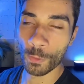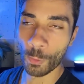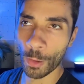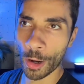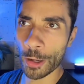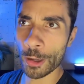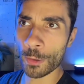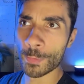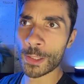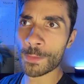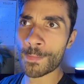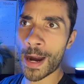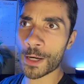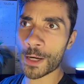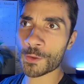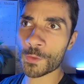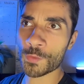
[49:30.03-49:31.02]
Why aren't we
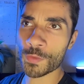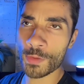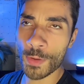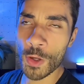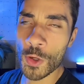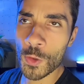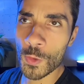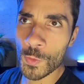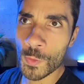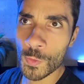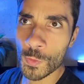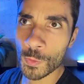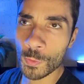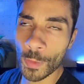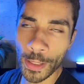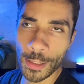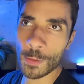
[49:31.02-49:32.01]
back with the
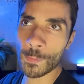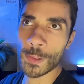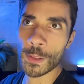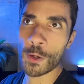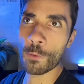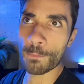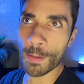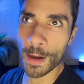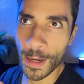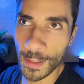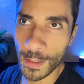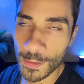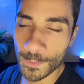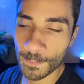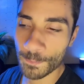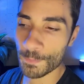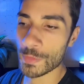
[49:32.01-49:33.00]
moon? Why didn't we go
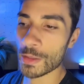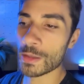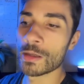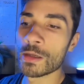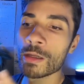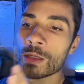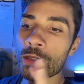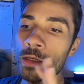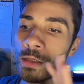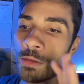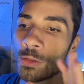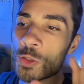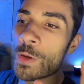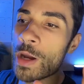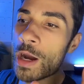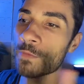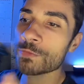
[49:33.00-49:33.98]
back?
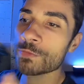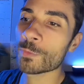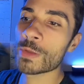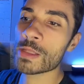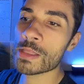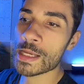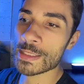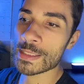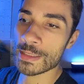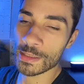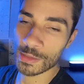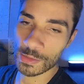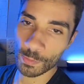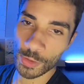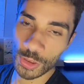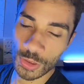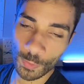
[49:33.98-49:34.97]
You have to realize that
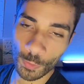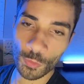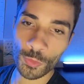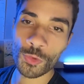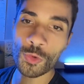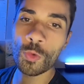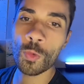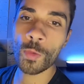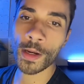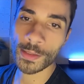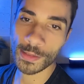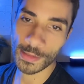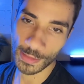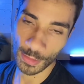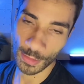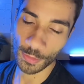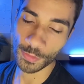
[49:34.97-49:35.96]
it's much more
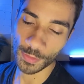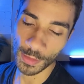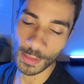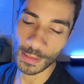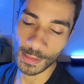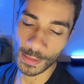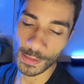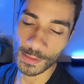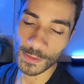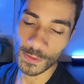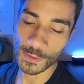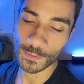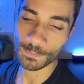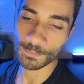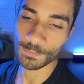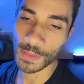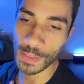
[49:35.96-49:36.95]
nuanced than you think it is.